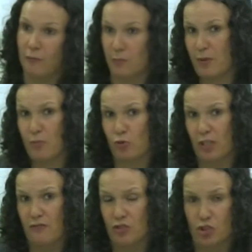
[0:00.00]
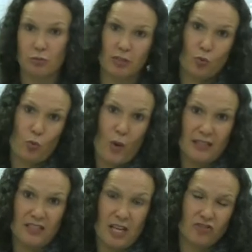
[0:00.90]
from people who loved you and were
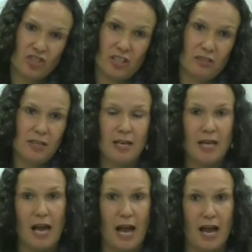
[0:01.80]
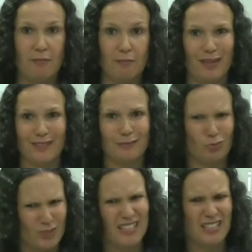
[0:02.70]
well-intentioned, but
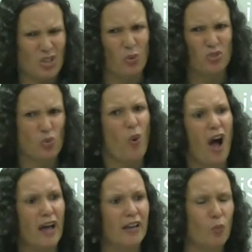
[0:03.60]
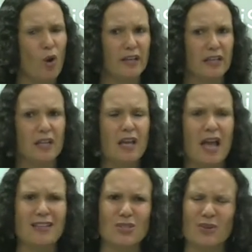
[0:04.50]
really didn't know what you wanted.
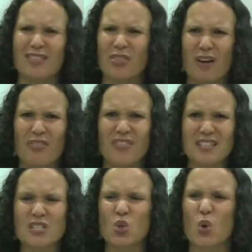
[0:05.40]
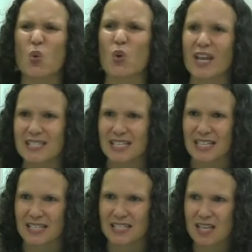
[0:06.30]
And so I thought, this is
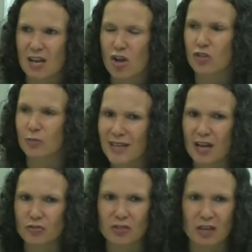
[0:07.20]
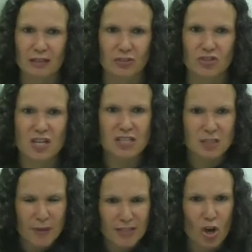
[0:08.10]
craziness. $300
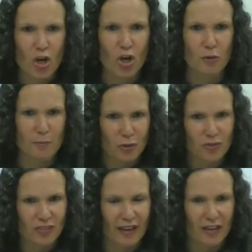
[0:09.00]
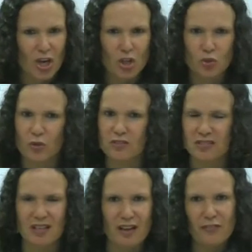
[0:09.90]
spent on her birthday towards
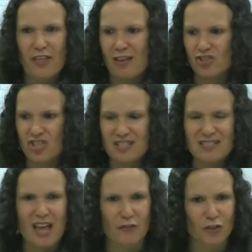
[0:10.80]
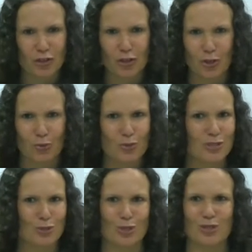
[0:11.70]
stuff that she's never going to use.
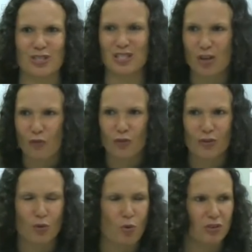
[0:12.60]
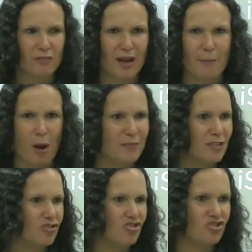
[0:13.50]
It's going to sit over in the corner of my apartment
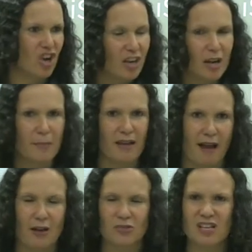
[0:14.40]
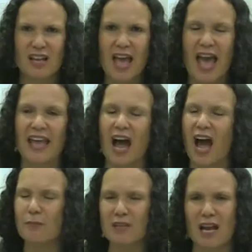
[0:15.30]
and just junk up my house. And
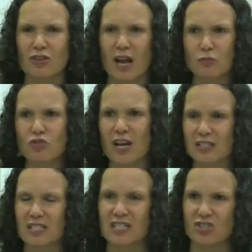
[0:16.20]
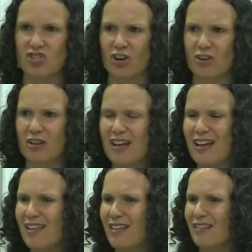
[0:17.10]
I'm trying to teach her
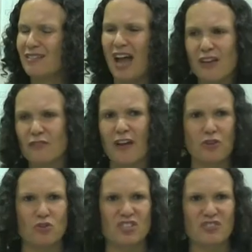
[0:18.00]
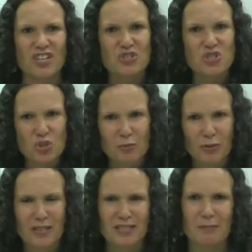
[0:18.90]
not values of
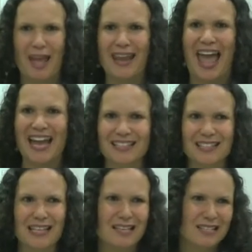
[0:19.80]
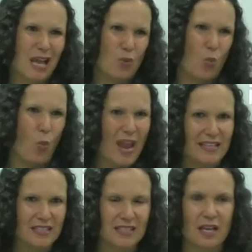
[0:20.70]
consumerism and excess and
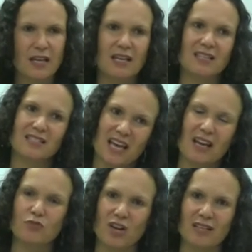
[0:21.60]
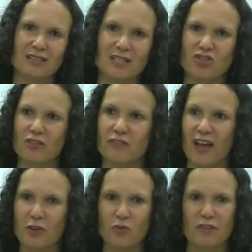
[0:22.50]
waste. Instead, I'm trying to teach her the
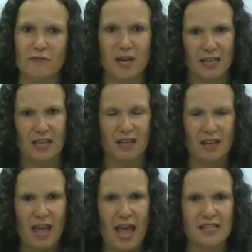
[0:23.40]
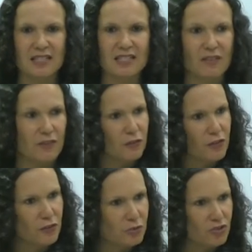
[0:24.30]
value of money and saving for
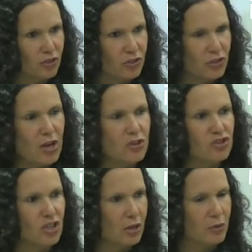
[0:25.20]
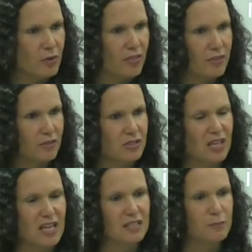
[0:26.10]
the future, sharing with others,
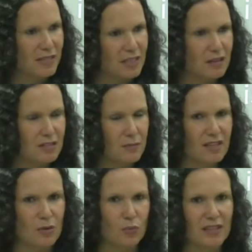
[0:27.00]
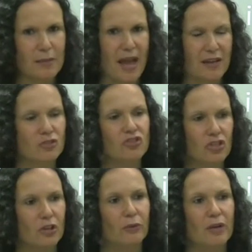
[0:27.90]
and spending on something that really matters to
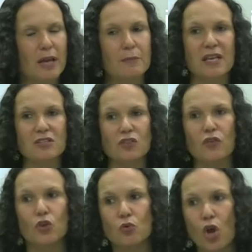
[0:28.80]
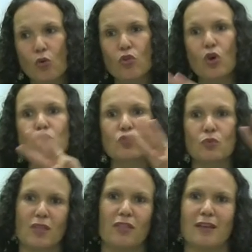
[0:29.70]
you. Because if you know those
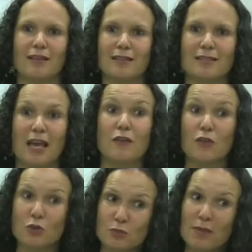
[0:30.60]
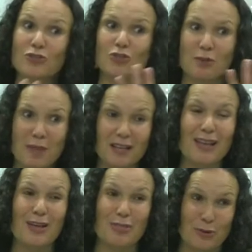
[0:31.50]
3 things, and if you spend your
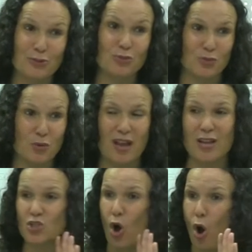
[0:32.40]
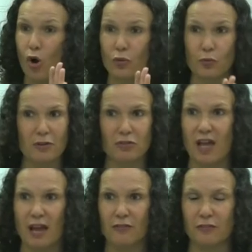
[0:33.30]
money in those 3 ways all throughout your
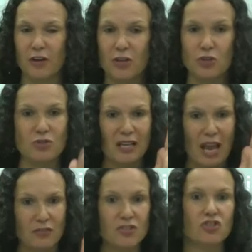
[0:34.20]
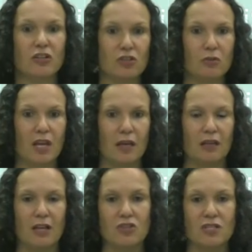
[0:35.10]
life, you take every check you get
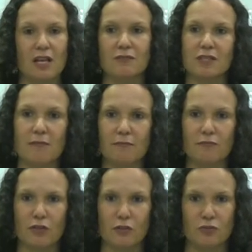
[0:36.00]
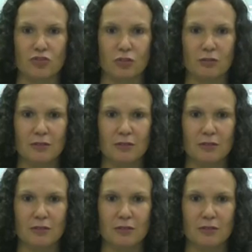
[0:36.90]
and you save some for the future,